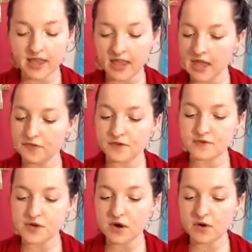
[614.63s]
If
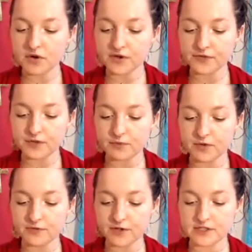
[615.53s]
you don't, or if you
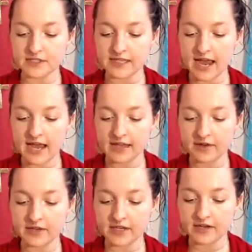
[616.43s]
prefer just to hang
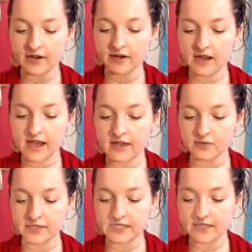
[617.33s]
out here and
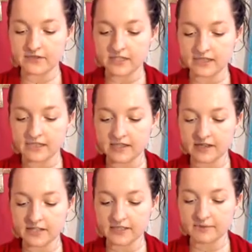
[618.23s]
receive this
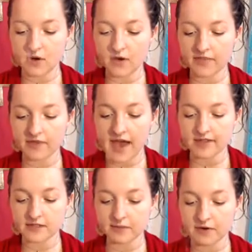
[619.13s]
etheric smoke,
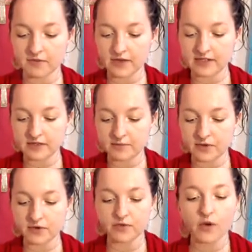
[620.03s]
that's perfect and
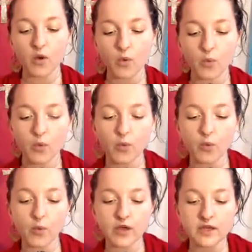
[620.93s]
beautiful.
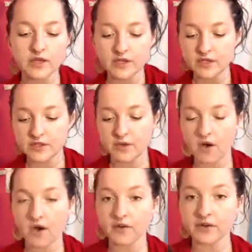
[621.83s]
So
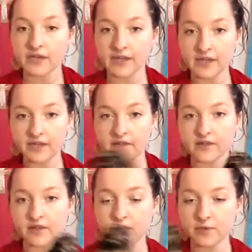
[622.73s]
honoring
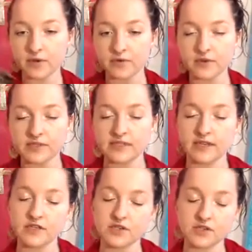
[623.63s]
the beautiful
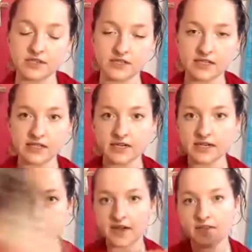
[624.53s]
sage and just
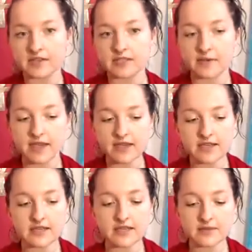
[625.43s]
clearing out this
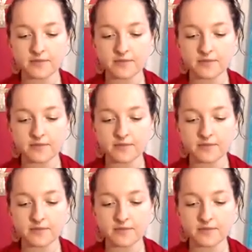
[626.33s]
space